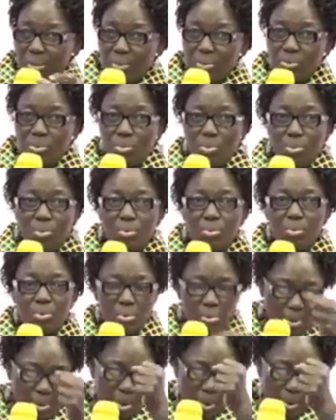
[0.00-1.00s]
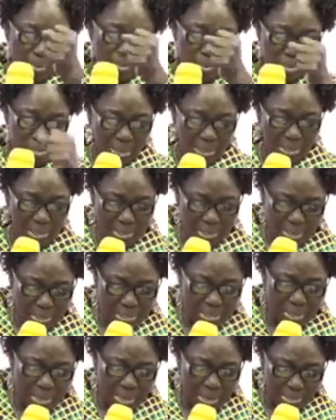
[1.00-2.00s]
to protect
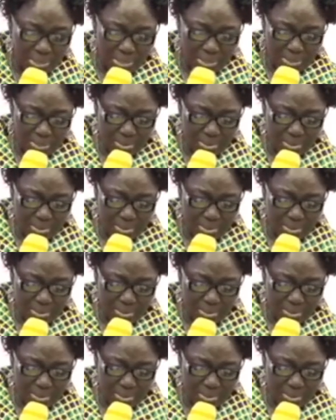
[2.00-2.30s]
the sand.